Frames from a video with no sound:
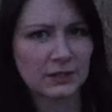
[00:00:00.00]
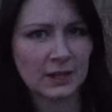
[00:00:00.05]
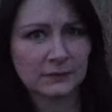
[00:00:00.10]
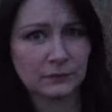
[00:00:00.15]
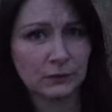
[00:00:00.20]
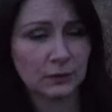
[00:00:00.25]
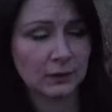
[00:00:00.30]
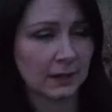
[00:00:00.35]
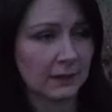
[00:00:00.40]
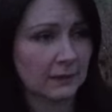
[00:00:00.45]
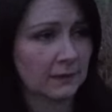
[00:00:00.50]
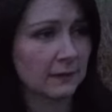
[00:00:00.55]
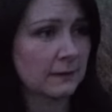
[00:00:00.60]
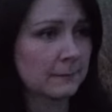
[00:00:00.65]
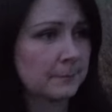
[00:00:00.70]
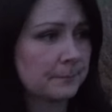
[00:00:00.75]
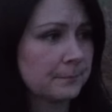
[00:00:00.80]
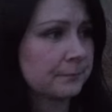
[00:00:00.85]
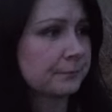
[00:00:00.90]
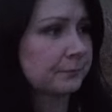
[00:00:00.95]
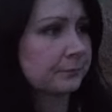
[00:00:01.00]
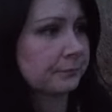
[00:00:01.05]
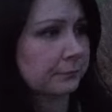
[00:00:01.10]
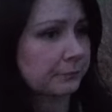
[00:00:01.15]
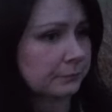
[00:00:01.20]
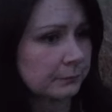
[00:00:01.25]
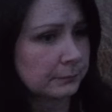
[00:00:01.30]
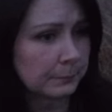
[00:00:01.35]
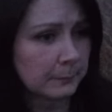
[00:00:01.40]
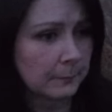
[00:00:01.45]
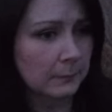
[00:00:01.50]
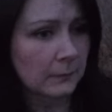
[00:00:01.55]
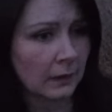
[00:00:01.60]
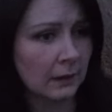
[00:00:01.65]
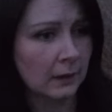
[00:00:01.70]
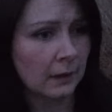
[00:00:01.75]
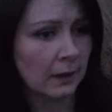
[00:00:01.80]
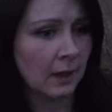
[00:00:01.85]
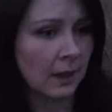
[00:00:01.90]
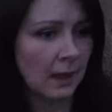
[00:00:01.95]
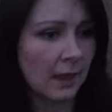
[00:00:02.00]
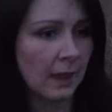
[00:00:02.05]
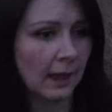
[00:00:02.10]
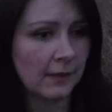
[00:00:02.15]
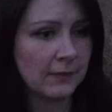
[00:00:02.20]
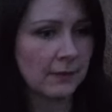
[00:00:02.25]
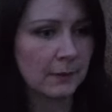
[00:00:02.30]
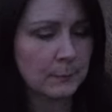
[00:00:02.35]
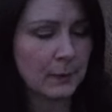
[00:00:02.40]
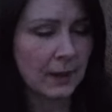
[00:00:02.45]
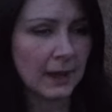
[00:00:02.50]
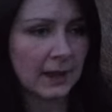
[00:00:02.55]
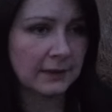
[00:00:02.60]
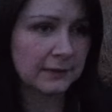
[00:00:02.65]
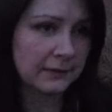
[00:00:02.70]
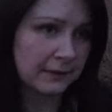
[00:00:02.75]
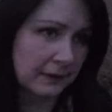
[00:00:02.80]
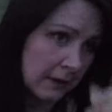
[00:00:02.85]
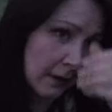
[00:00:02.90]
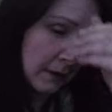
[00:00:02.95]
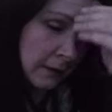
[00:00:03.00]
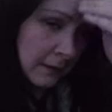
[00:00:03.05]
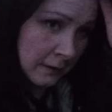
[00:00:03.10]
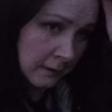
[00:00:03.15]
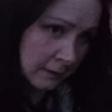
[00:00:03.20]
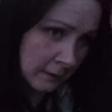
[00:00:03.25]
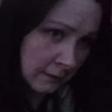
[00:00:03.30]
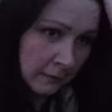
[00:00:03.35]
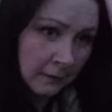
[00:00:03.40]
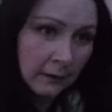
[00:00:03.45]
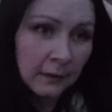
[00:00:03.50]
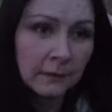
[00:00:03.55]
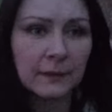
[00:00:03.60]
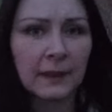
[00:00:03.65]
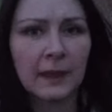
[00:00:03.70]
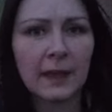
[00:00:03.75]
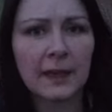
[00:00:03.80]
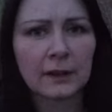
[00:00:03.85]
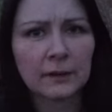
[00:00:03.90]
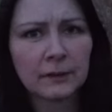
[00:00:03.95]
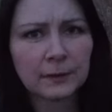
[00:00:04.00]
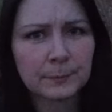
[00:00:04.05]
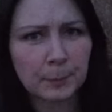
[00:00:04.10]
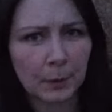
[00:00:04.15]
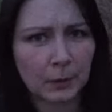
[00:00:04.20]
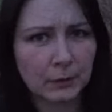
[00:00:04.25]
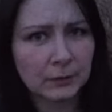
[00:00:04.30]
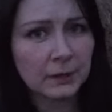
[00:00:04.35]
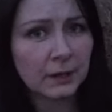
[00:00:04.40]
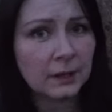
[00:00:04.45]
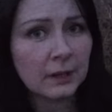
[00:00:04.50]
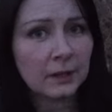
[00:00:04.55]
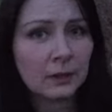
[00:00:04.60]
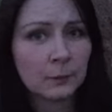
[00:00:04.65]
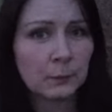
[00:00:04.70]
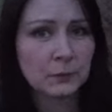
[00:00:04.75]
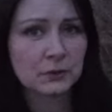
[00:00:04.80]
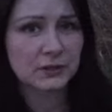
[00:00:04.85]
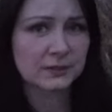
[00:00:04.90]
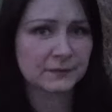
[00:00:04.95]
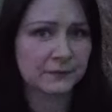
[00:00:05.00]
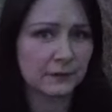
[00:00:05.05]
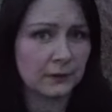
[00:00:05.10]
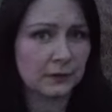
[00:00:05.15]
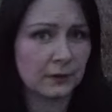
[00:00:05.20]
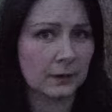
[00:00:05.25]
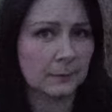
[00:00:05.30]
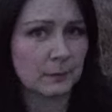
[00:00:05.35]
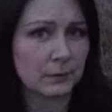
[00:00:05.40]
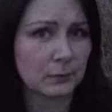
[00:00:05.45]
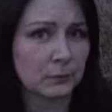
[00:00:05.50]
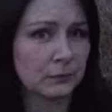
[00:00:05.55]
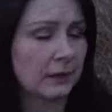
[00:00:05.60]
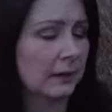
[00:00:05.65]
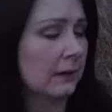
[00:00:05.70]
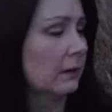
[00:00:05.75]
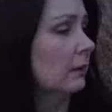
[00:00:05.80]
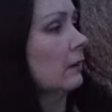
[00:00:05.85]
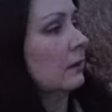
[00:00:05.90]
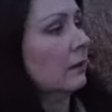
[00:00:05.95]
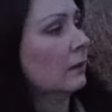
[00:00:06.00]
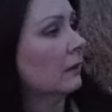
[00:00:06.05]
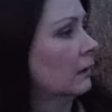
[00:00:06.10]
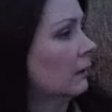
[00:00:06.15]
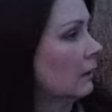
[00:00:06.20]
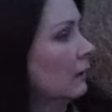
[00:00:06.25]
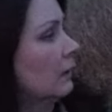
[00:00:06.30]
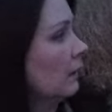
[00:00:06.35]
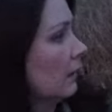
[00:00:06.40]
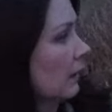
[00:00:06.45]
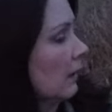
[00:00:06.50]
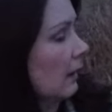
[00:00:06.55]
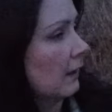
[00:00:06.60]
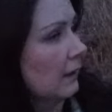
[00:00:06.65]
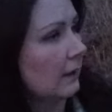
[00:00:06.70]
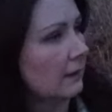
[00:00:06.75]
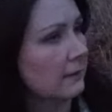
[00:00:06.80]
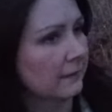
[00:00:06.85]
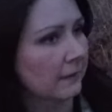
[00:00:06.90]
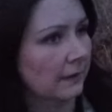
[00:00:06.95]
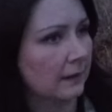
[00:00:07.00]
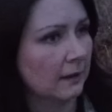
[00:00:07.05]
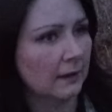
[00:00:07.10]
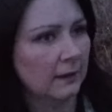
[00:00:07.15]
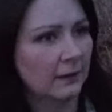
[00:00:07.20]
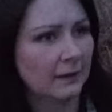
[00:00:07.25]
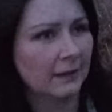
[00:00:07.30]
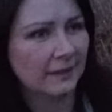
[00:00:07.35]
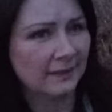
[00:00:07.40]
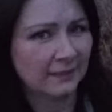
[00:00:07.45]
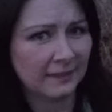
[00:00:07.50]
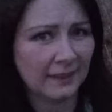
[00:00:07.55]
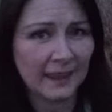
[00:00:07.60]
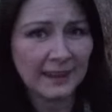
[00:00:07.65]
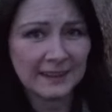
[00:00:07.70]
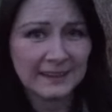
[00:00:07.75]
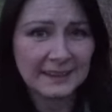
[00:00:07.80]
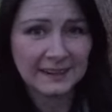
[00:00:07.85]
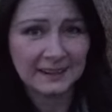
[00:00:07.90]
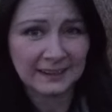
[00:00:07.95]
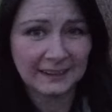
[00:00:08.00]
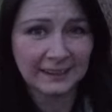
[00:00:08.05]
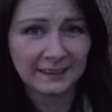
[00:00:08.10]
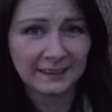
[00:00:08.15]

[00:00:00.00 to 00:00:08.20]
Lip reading: have a look at it. And then we had the Earls Burn, which is further up the road there, and tiny,